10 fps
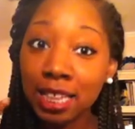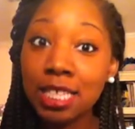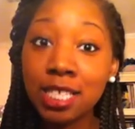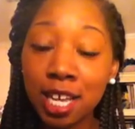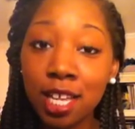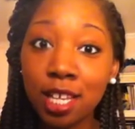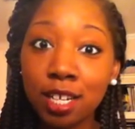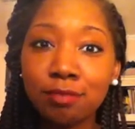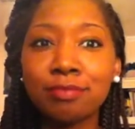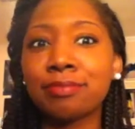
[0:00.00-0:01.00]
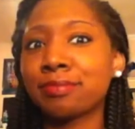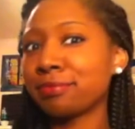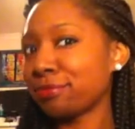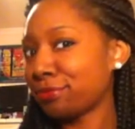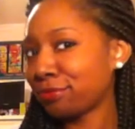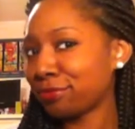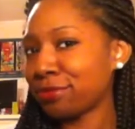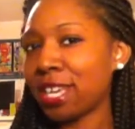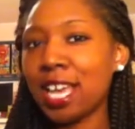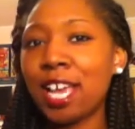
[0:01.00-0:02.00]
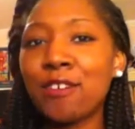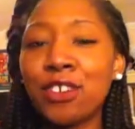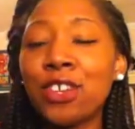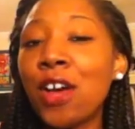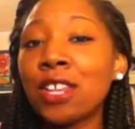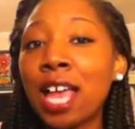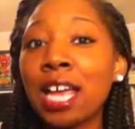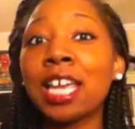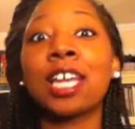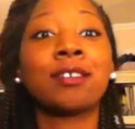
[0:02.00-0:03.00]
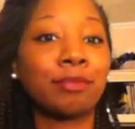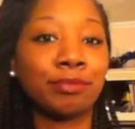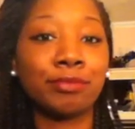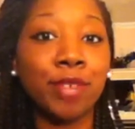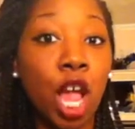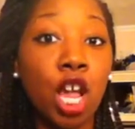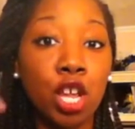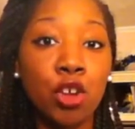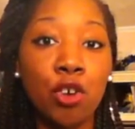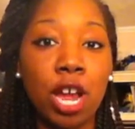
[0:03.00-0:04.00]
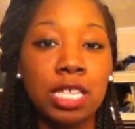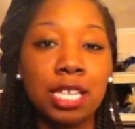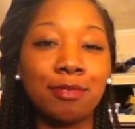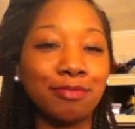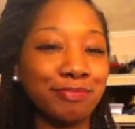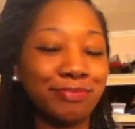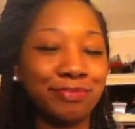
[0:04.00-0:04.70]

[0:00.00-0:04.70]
like this color. If you don't like it, you're crazy.